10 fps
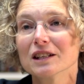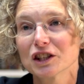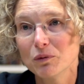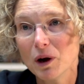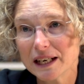
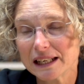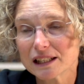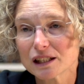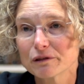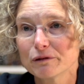She won
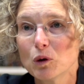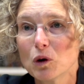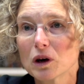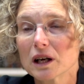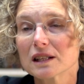it
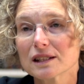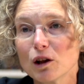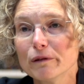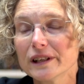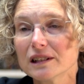for
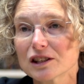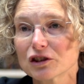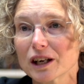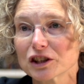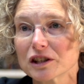solving the
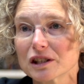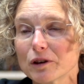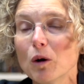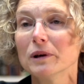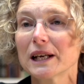structures of
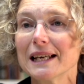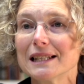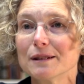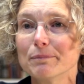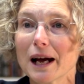
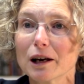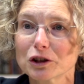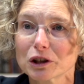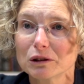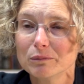complicated
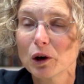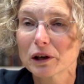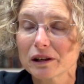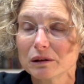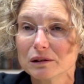biological
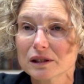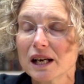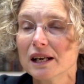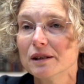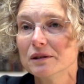molecules
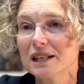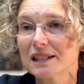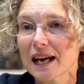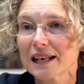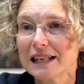using a
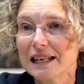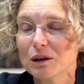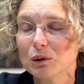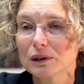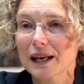technique
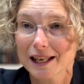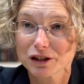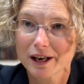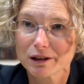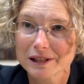called
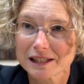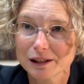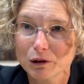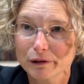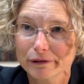X-ray
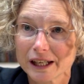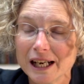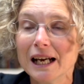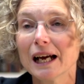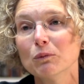crystallography.
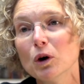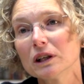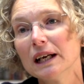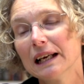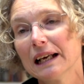And
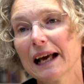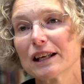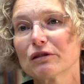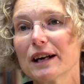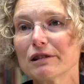what
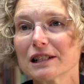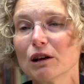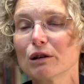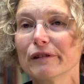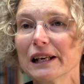X-ray
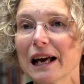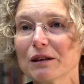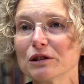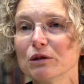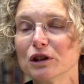crystallography
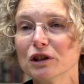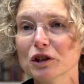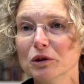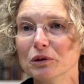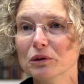allows you to
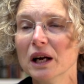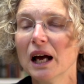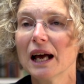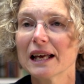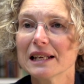do
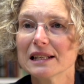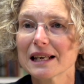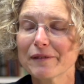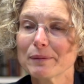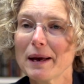is,
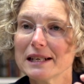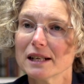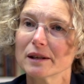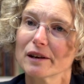having made a